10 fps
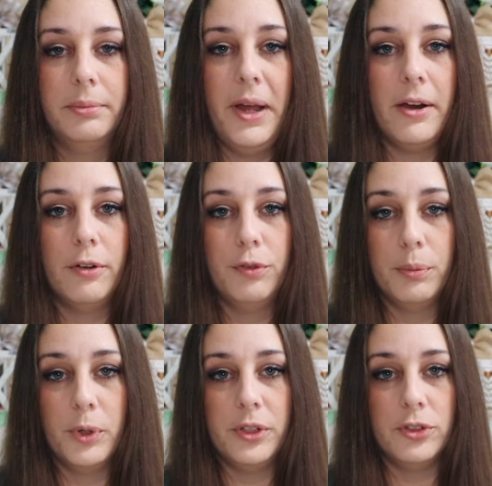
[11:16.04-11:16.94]
pattern
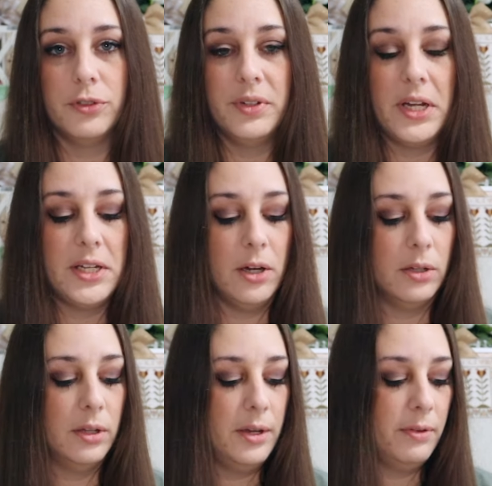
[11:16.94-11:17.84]
from Brenda Gervais
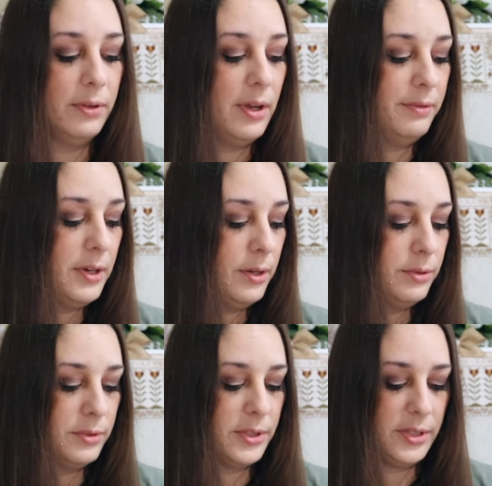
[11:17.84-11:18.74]
called Love
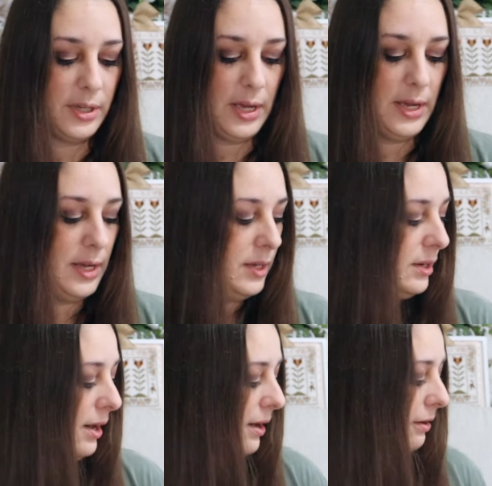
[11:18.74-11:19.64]
Notes, and
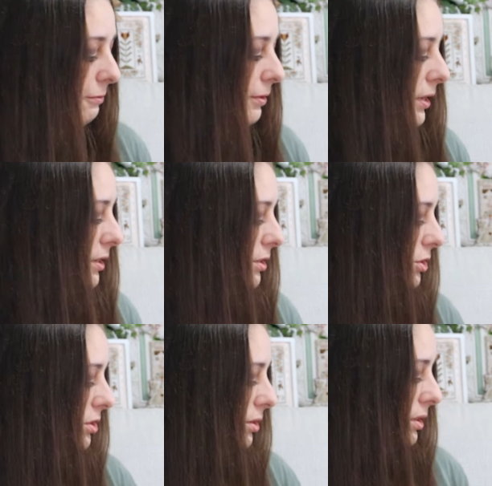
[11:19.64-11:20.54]
I
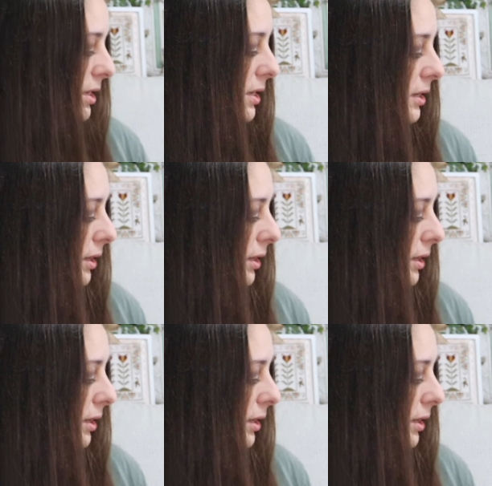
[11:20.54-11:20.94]
finished the